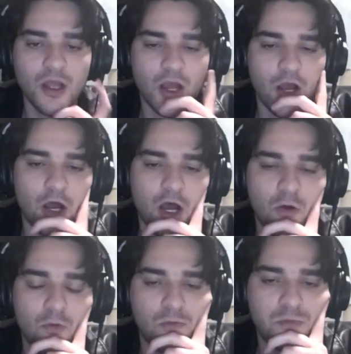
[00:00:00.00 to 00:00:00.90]

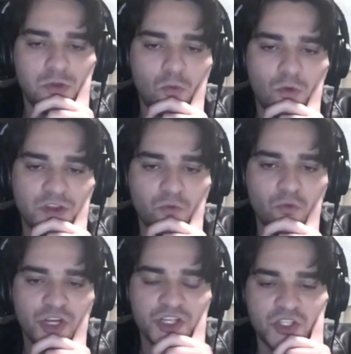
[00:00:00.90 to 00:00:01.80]
what the
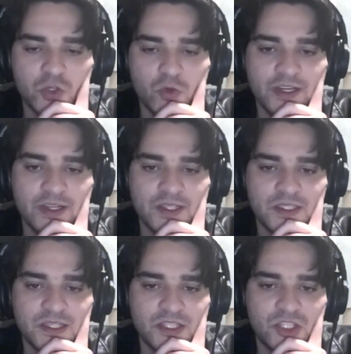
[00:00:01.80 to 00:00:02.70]
rook's doing,
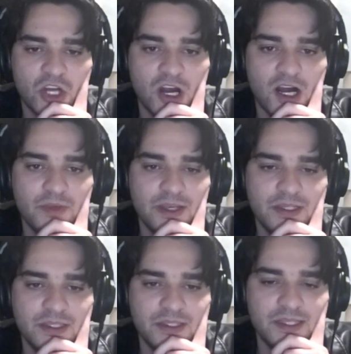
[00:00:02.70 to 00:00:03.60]
its job
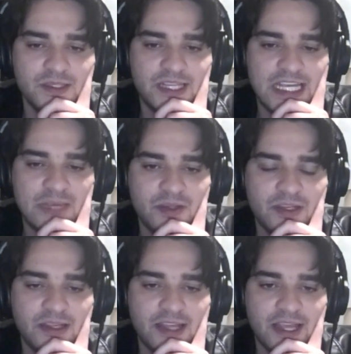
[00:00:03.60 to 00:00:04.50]
is it's keeping the
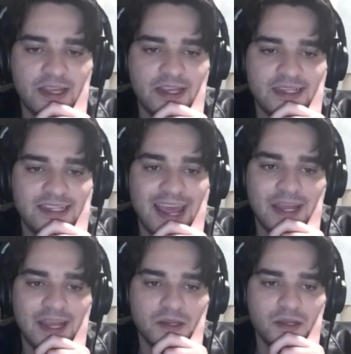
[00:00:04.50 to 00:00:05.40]
king contained.